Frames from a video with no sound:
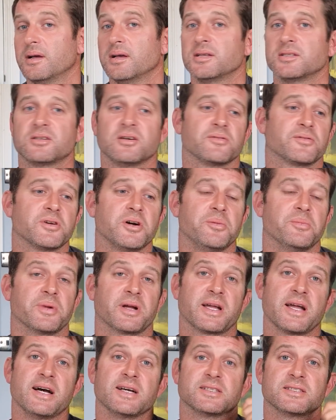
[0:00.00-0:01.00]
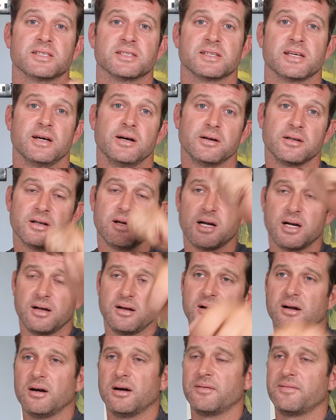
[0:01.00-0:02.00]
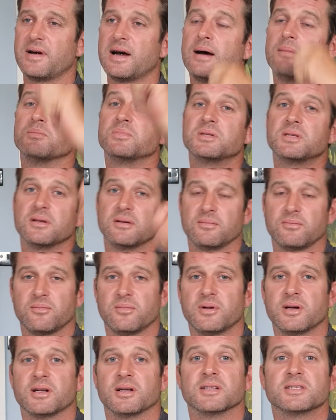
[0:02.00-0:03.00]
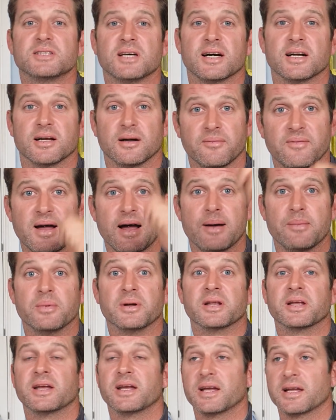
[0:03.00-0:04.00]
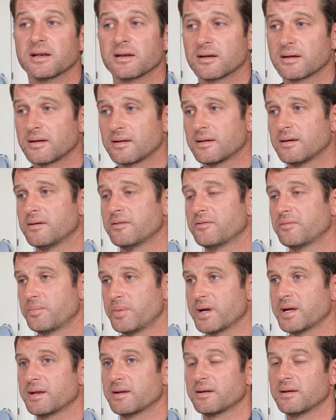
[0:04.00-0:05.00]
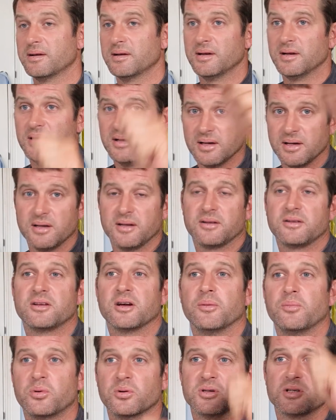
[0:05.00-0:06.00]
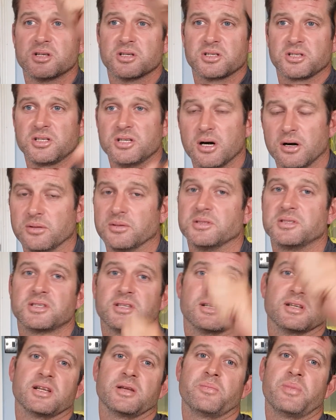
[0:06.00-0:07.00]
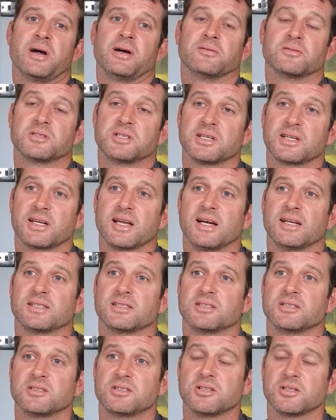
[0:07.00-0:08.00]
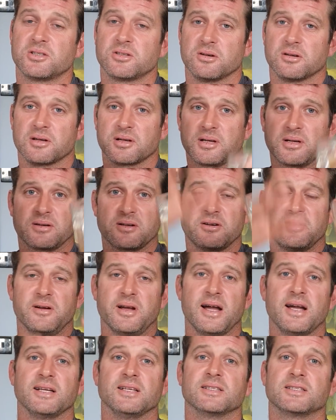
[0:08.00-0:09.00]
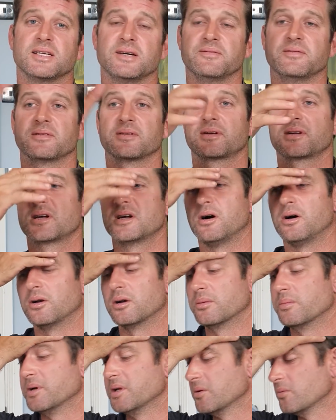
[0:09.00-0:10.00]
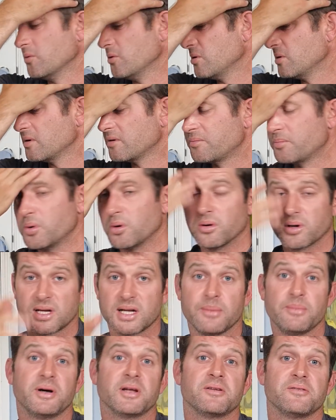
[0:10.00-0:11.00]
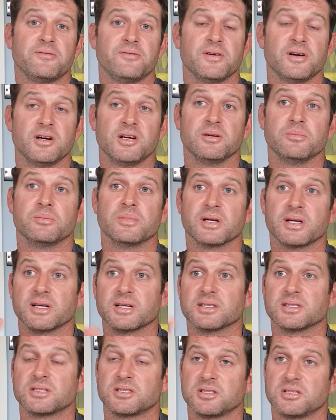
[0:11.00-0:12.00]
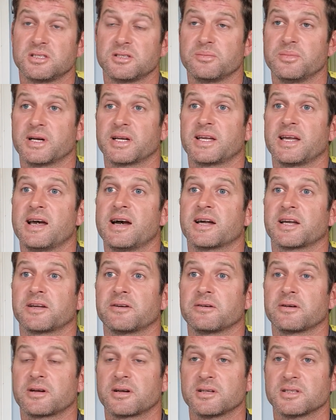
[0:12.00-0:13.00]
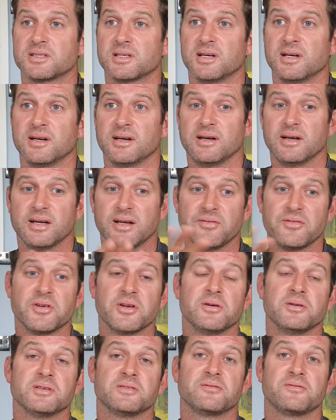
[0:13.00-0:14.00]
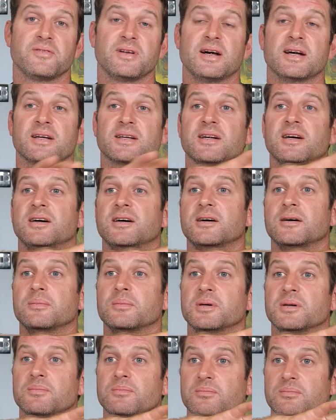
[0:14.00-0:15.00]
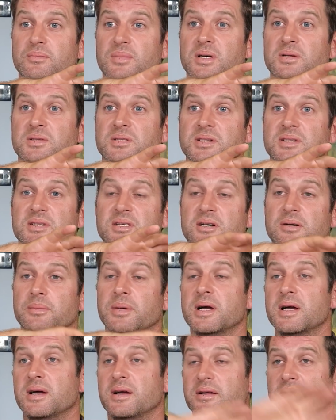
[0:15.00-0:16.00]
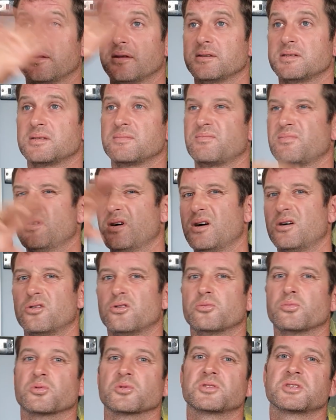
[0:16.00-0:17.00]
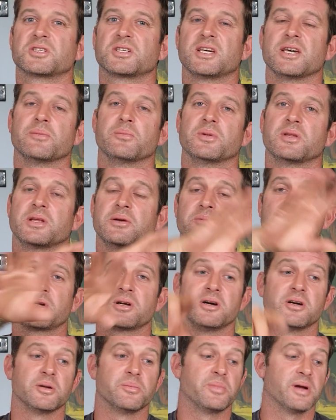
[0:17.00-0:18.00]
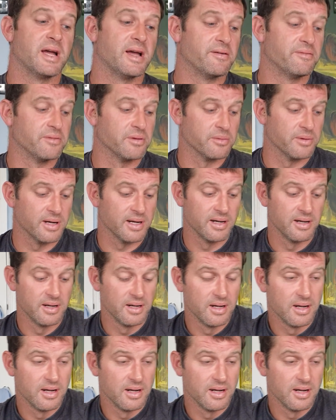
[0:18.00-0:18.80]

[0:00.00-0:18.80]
So I've got my casters out now. When I say I've hammered it in, I've been just constantly pouching casters, just trying to create some column in the water. I've come up to 13 metres just to make it accurate, because even though it's flat calm most of the time, there's a horrible skim and they were going a bit everywhere.